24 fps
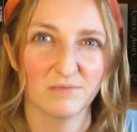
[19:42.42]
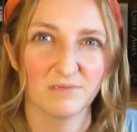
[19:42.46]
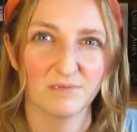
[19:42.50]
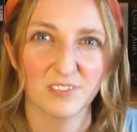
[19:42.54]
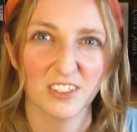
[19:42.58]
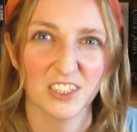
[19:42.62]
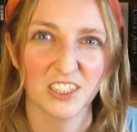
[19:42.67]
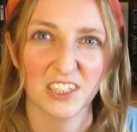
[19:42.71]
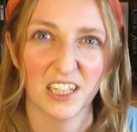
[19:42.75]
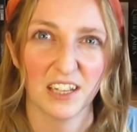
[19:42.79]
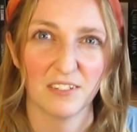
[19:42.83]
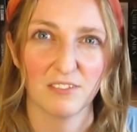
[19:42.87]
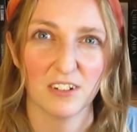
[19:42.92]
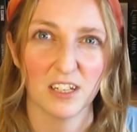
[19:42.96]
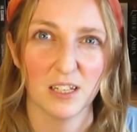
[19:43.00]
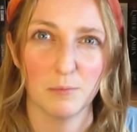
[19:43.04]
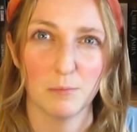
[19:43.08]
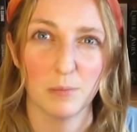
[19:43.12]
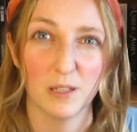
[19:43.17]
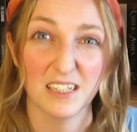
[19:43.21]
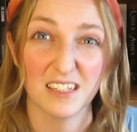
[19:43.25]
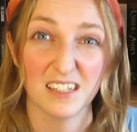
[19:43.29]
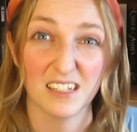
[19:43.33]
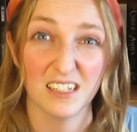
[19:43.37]
just get really
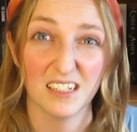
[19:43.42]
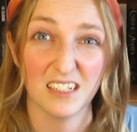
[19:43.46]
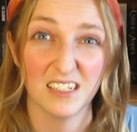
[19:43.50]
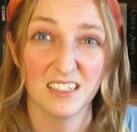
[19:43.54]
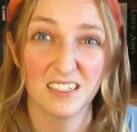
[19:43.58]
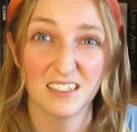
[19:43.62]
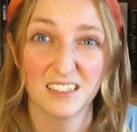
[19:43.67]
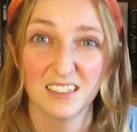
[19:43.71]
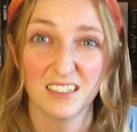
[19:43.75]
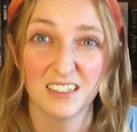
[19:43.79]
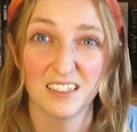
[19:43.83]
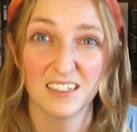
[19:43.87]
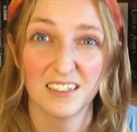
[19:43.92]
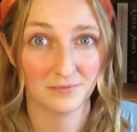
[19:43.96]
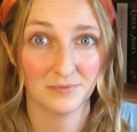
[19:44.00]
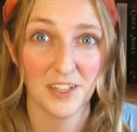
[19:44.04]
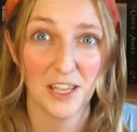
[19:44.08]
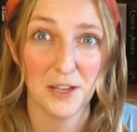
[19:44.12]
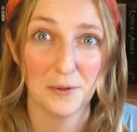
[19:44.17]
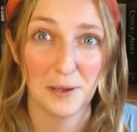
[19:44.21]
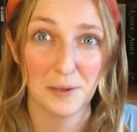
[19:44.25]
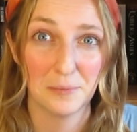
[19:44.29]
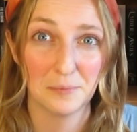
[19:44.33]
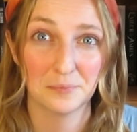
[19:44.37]
busy.
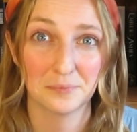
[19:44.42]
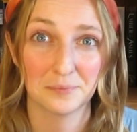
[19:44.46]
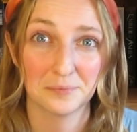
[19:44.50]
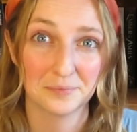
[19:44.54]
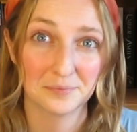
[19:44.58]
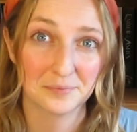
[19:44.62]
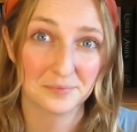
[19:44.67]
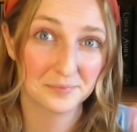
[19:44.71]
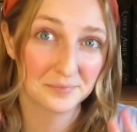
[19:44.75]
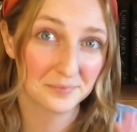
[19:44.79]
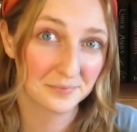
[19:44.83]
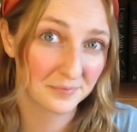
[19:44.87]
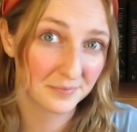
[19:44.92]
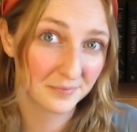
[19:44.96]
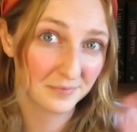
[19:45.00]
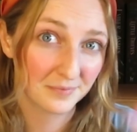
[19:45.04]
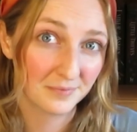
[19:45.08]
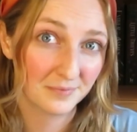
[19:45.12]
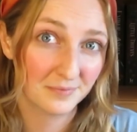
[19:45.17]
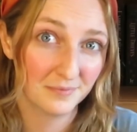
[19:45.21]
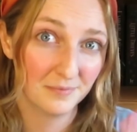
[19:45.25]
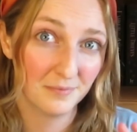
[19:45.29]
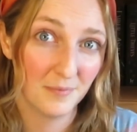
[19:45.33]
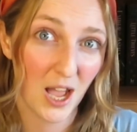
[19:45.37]
Anyway.
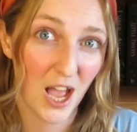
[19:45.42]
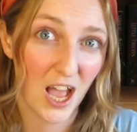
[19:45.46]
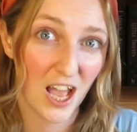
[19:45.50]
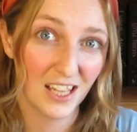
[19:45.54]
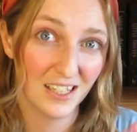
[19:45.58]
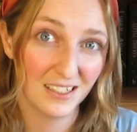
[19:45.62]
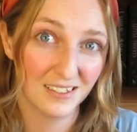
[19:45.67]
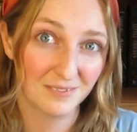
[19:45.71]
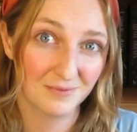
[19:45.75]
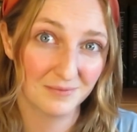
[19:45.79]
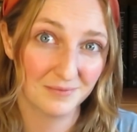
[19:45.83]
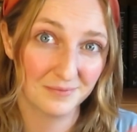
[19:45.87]
Bye.